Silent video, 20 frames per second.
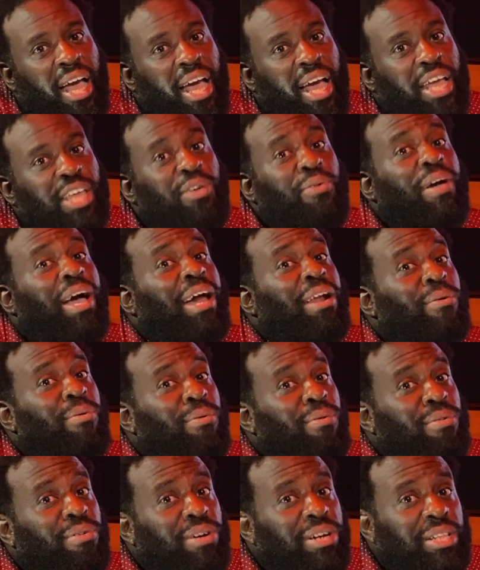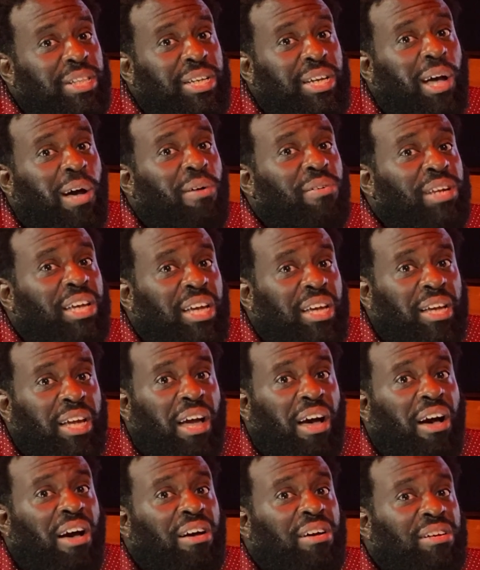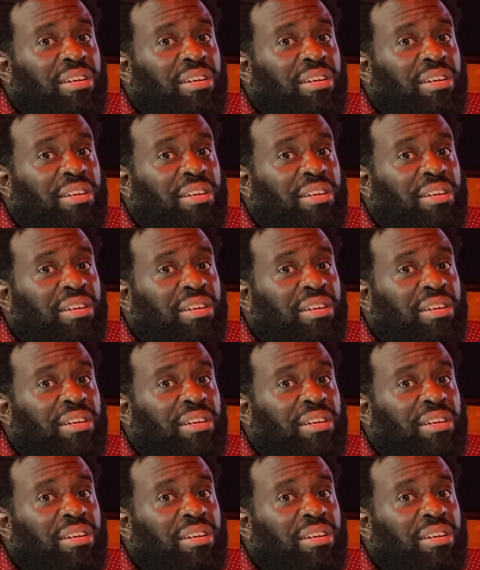You gotta really hone in, y'all.